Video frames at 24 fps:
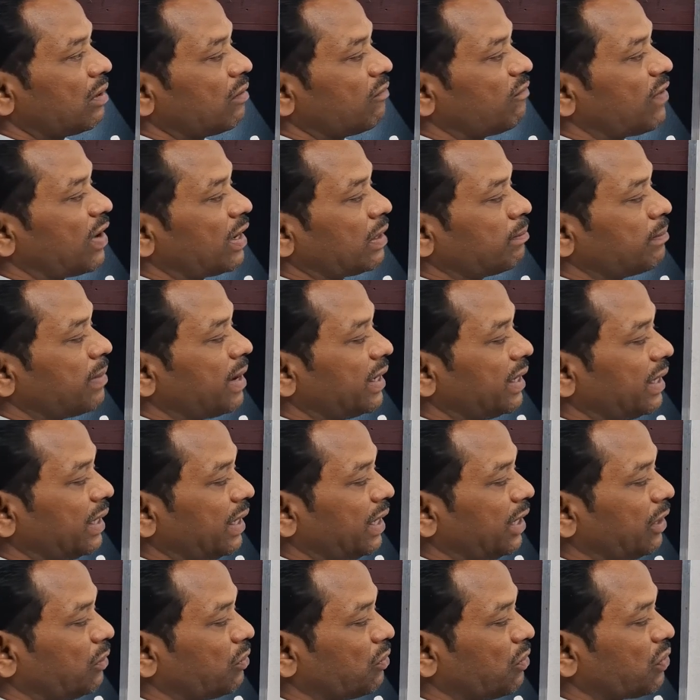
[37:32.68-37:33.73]
1 by
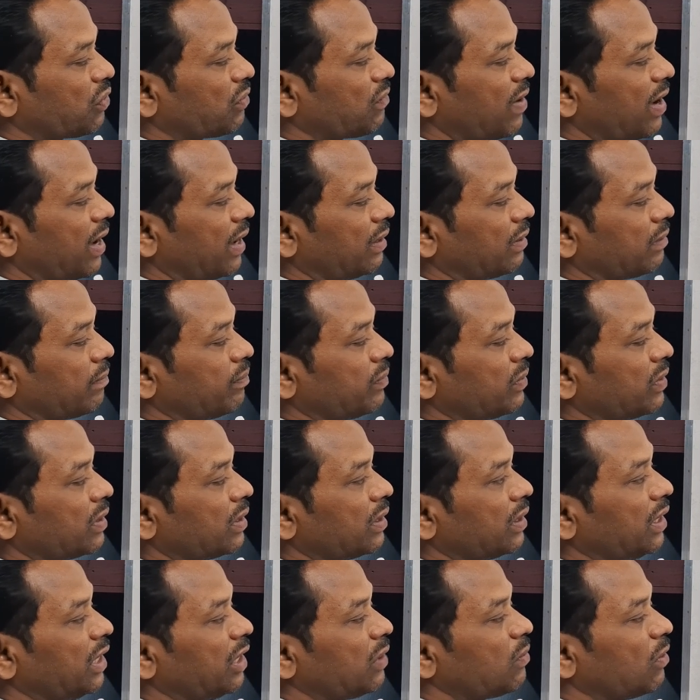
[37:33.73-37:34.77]
E2 square
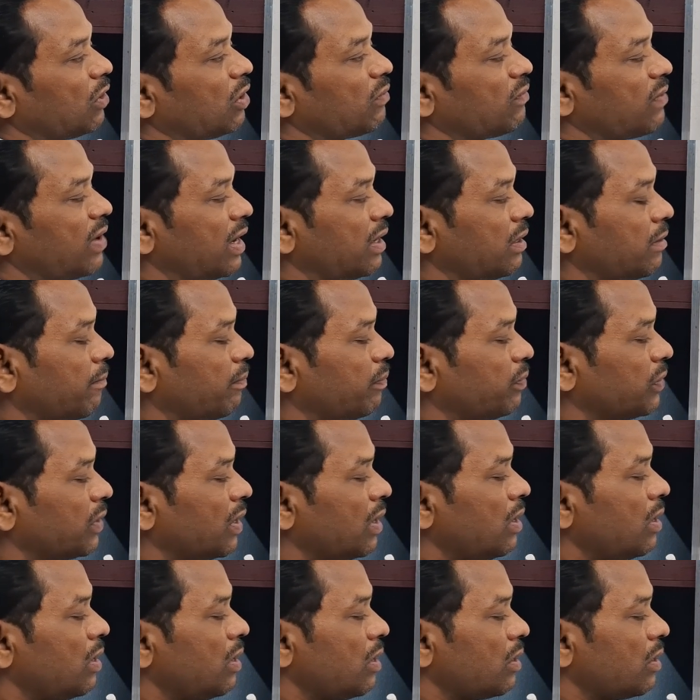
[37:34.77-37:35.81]
equal to 1.
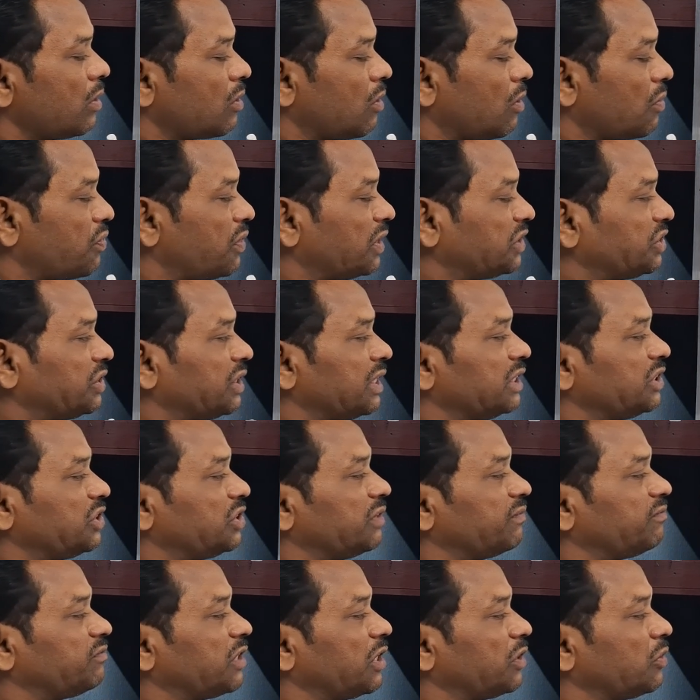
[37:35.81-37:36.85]
Now 16 is
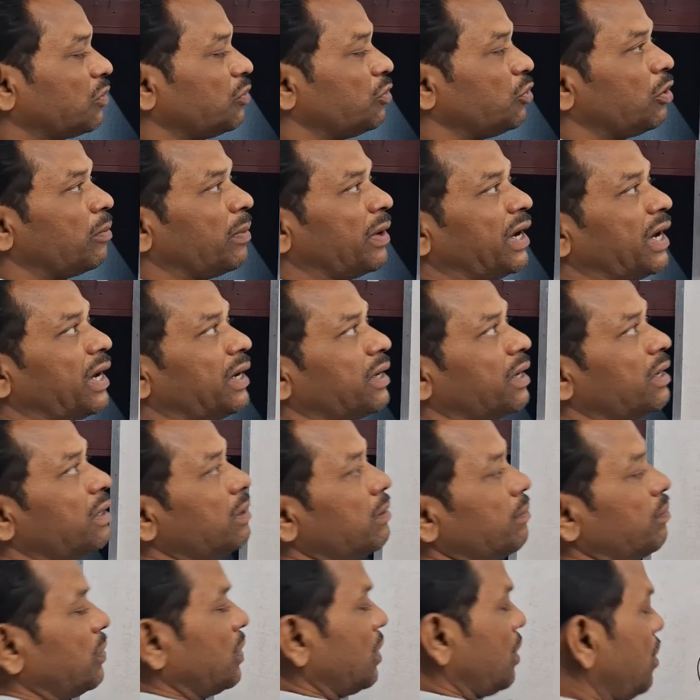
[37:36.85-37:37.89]
shifted to
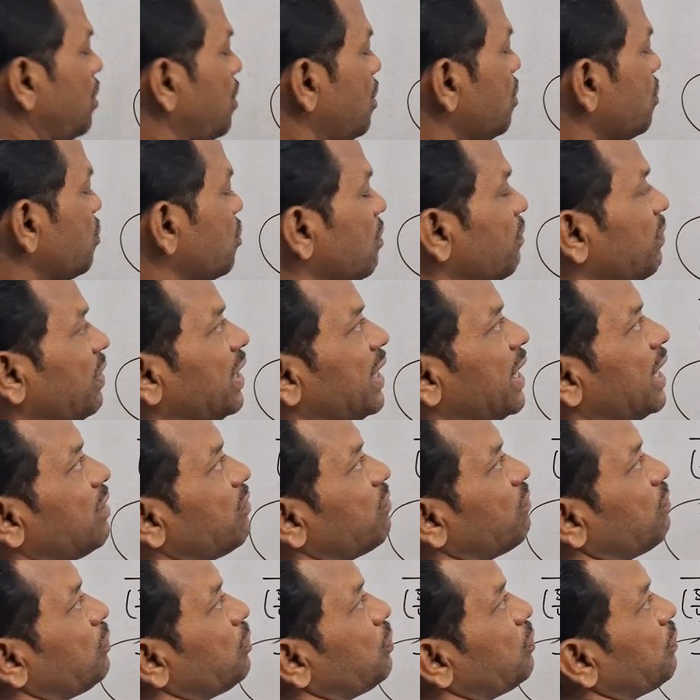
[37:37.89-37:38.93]
numerator, so we'll get
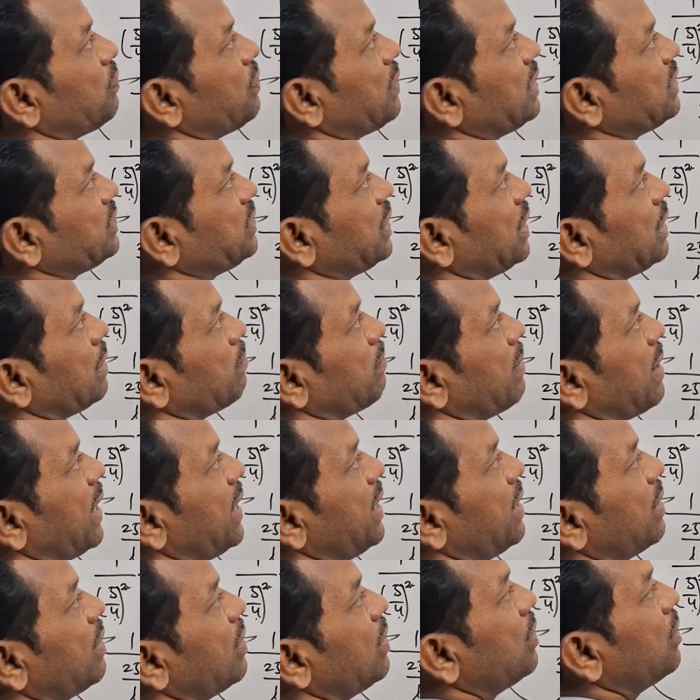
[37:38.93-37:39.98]
16
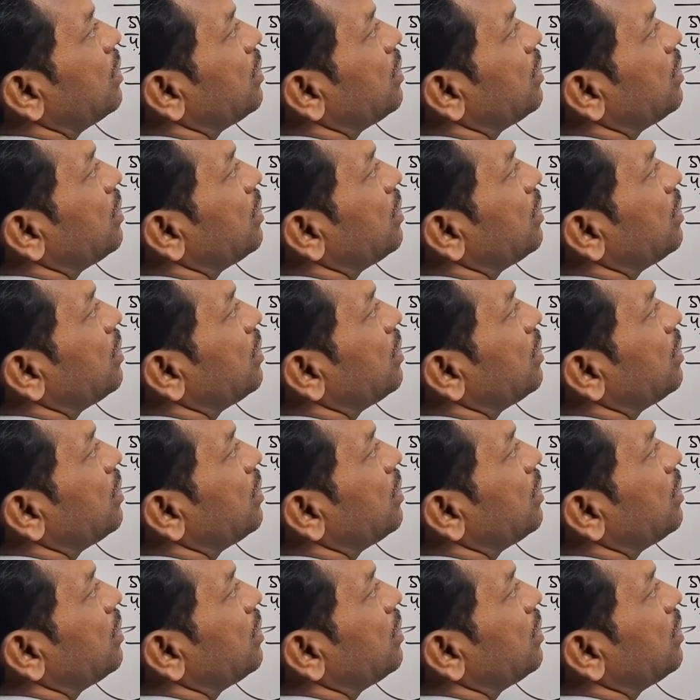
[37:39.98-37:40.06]
by